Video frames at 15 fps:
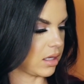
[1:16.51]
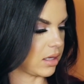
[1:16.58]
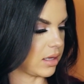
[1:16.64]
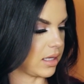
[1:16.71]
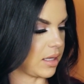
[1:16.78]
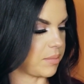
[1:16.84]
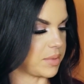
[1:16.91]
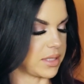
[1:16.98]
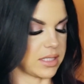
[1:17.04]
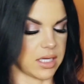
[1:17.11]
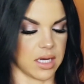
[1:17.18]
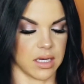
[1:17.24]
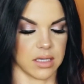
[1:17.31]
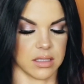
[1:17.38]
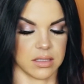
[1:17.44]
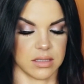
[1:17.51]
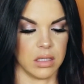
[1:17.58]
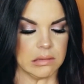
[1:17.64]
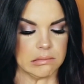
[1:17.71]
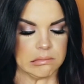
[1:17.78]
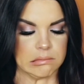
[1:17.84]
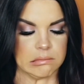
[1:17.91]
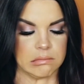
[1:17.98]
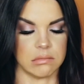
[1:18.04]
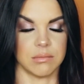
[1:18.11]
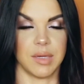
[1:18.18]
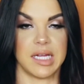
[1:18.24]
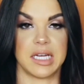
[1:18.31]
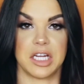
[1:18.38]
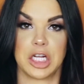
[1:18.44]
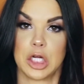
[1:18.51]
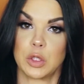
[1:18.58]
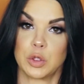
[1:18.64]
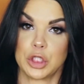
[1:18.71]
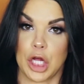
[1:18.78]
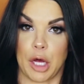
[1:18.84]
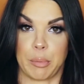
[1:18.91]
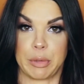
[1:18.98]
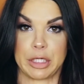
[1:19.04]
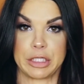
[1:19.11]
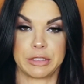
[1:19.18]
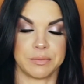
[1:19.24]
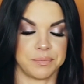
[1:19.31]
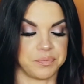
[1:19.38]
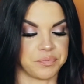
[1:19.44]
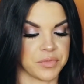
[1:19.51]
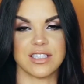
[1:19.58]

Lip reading: lipsticks. Might need to go shopping.